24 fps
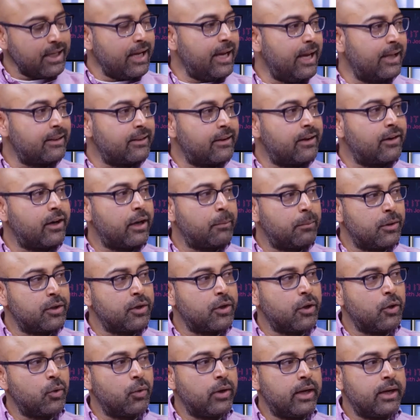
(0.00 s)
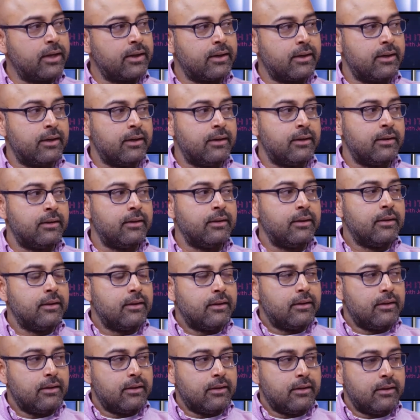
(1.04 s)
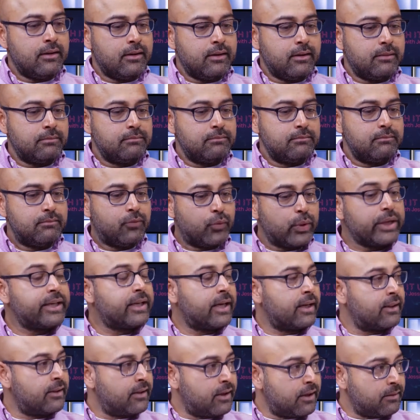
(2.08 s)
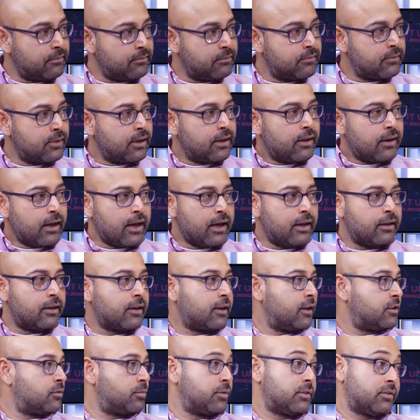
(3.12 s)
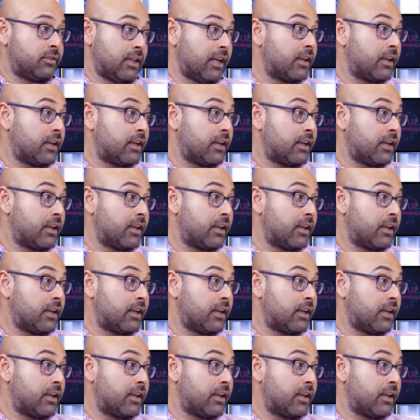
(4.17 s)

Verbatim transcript: and they're able to go and uh, uh, retain them and the customer is